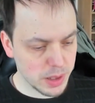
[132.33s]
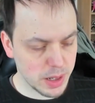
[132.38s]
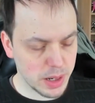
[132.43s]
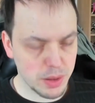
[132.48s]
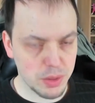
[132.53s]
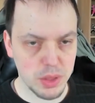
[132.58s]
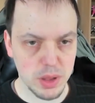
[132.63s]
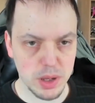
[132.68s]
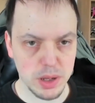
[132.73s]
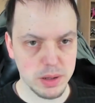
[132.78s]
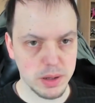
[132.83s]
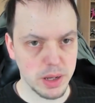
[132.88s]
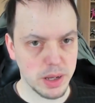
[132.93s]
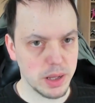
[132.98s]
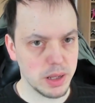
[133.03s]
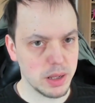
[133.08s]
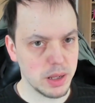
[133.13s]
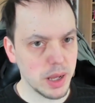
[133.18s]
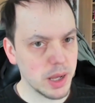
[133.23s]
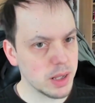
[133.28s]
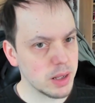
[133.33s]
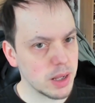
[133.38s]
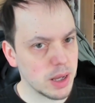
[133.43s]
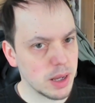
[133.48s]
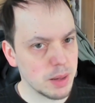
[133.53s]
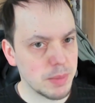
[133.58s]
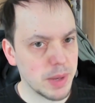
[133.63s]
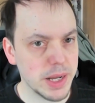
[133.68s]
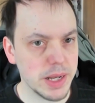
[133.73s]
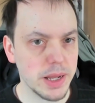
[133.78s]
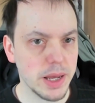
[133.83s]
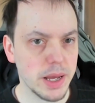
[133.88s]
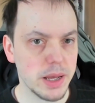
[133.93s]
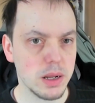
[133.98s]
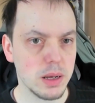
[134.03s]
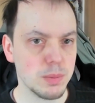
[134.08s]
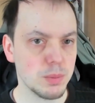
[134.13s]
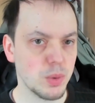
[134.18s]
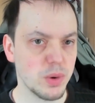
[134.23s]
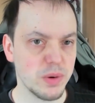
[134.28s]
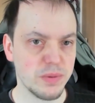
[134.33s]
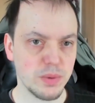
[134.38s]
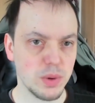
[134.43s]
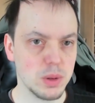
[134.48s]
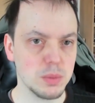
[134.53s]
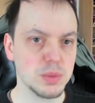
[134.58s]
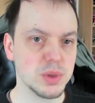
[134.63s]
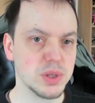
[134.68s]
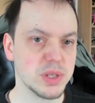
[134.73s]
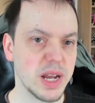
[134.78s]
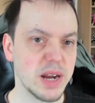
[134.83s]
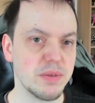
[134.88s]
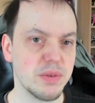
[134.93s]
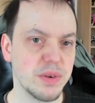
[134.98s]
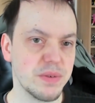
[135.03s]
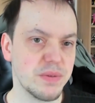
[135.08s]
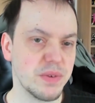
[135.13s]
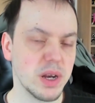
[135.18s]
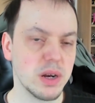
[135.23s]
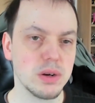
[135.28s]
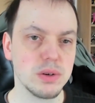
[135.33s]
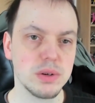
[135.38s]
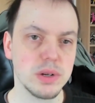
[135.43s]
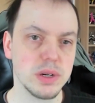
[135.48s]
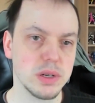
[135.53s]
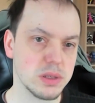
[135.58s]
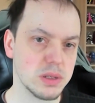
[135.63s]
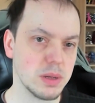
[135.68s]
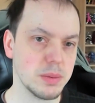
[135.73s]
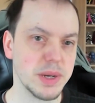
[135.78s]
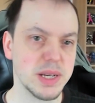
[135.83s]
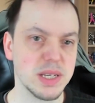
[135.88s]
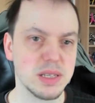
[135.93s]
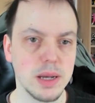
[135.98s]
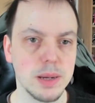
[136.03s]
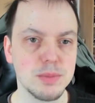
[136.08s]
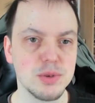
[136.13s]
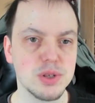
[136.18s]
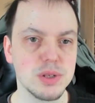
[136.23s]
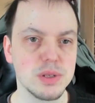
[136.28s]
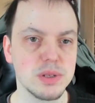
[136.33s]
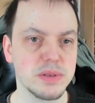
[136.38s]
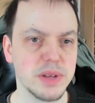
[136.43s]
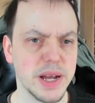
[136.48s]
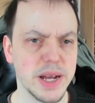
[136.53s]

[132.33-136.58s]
I think in the end I might end up with almost every figure. There are some exceptions.